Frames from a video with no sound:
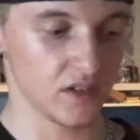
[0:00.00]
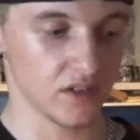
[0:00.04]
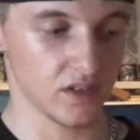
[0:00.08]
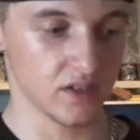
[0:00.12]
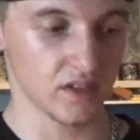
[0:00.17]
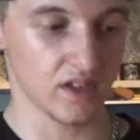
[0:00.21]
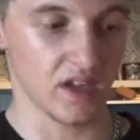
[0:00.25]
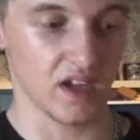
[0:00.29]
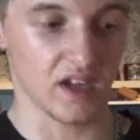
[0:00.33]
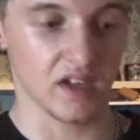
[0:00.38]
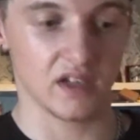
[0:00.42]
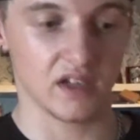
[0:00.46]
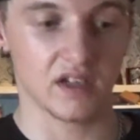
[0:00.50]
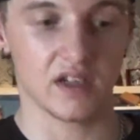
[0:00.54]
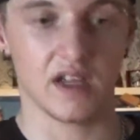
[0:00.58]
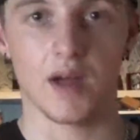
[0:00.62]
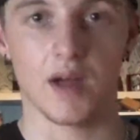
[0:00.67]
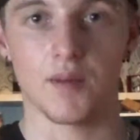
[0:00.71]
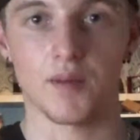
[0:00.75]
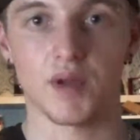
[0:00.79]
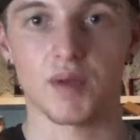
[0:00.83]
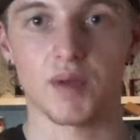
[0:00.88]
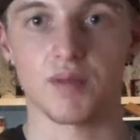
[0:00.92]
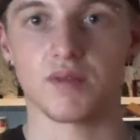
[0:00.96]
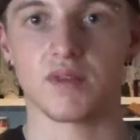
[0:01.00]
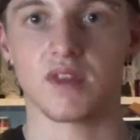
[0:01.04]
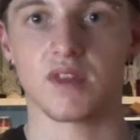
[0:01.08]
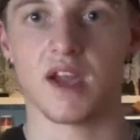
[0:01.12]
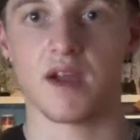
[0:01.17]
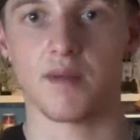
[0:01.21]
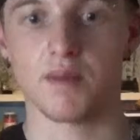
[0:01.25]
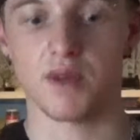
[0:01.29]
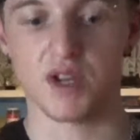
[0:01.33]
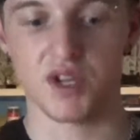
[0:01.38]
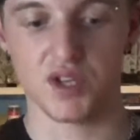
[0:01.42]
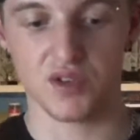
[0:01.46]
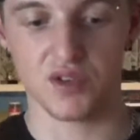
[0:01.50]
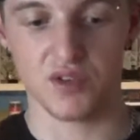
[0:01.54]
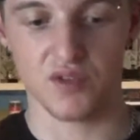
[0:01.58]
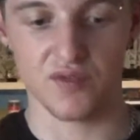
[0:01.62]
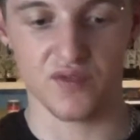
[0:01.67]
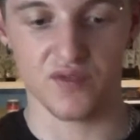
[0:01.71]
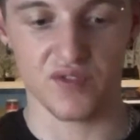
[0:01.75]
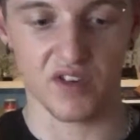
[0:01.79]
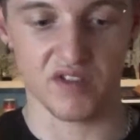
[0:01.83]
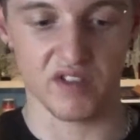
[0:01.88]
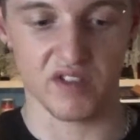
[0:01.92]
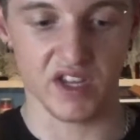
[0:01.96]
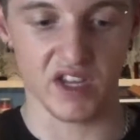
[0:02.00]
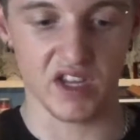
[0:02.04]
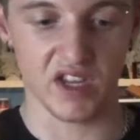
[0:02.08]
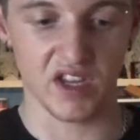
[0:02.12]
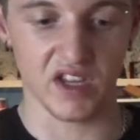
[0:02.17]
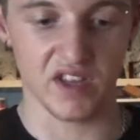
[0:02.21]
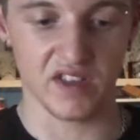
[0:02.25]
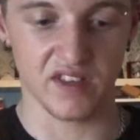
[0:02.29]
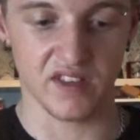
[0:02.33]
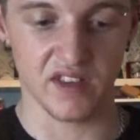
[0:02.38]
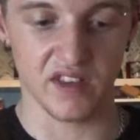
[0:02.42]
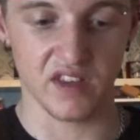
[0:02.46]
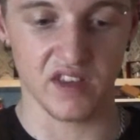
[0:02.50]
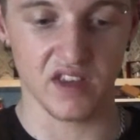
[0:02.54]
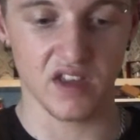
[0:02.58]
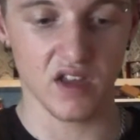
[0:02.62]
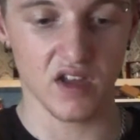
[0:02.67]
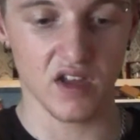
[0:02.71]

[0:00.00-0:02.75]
that can be damaged very easy.